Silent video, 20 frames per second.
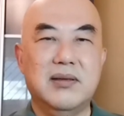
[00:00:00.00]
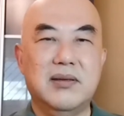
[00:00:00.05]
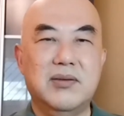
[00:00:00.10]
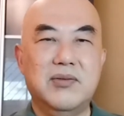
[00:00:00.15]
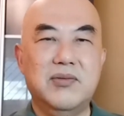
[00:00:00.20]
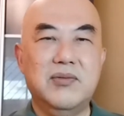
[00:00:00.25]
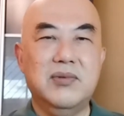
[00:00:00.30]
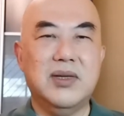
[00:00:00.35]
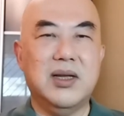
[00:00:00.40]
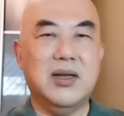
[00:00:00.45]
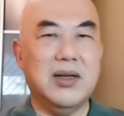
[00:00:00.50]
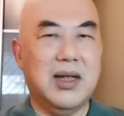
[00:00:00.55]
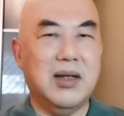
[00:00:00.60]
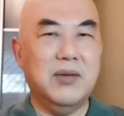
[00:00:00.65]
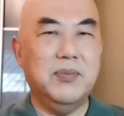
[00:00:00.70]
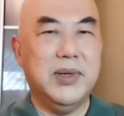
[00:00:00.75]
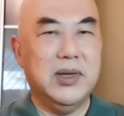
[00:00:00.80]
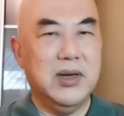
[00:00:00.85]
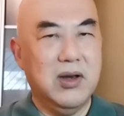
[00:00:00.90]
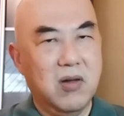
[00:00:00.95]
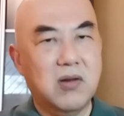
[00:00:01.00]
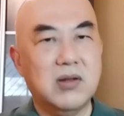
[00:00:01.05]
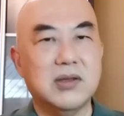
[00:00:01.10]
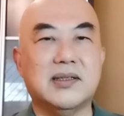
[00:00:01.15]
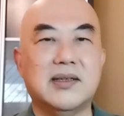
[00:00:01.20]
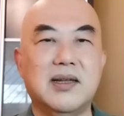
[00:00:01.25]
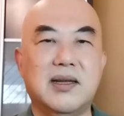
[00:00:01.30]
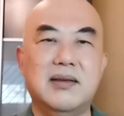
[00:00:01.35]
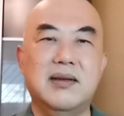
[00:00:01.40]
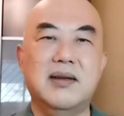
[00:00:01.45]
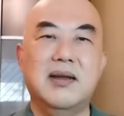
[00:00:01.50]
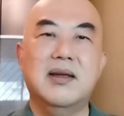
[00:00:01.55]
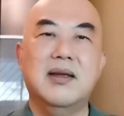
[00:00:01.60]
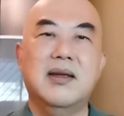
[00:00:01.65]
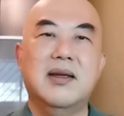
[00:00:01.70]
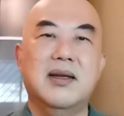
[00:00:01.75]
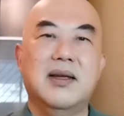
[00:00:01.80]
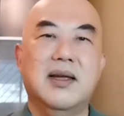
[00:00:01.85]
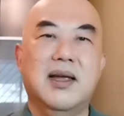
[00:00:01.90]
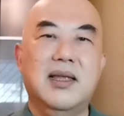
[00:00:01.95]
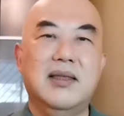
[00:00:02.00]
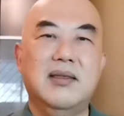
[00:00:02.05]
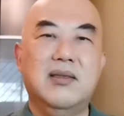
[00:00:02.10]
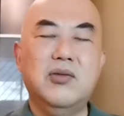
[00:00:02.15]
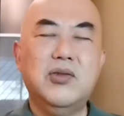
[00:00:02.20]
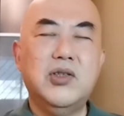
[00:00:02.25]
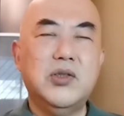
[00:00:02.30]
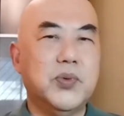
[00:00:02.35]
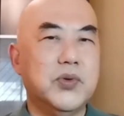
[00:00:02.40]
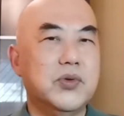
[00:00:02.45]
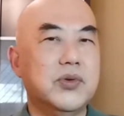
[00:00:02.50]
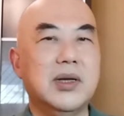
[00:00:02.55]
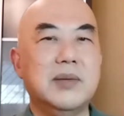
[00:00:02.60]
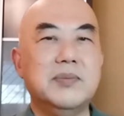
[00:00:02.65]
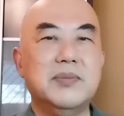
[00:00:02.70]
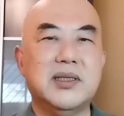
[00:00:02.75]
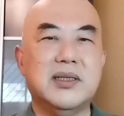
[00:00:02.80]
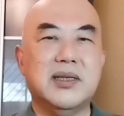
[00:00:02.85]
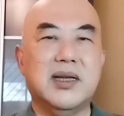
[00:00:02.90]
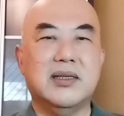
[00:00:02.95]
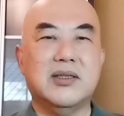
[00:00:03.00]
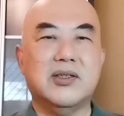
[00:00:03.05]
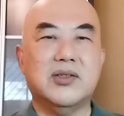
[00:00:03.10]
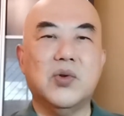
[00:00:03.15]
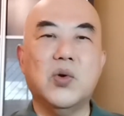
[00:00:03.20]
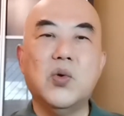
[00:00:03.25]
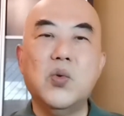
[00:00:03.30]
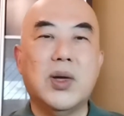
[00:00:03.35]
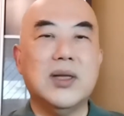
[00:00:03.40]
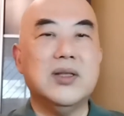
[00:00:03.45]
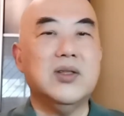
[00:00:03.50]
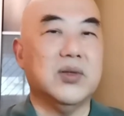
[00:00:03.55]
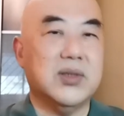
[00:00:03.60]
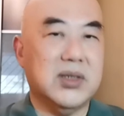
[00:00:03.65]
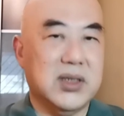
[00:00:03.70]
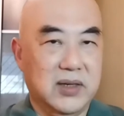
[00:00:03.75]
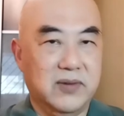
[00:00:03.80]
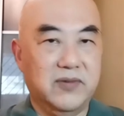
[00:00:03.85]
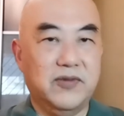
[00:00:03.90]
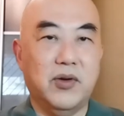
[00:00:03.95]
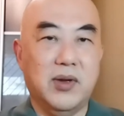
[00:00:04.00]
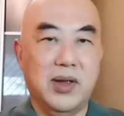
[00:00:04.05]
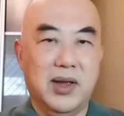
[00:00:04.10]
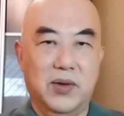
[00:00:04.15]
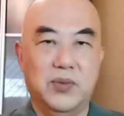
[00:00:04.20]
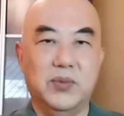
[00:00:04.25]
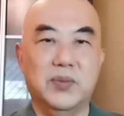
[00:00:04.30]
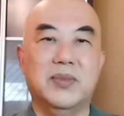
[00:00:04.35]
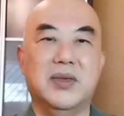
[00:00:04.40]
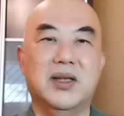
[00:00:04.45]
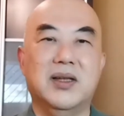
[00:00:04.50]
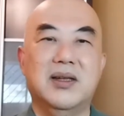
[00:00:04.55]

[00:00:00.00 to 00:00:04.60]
you know, that I'll be lost. And in those programs, there's no one to turn for help.